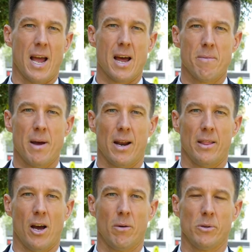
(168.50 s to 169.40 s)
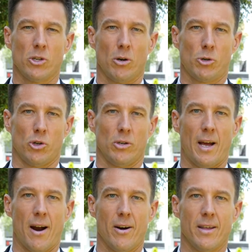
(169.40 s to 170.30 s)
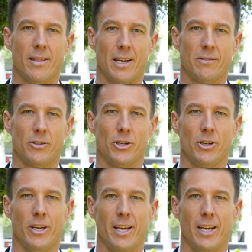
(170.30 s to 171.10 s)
out and about at the opens. I'm Shaun Lowry and thanks for tuning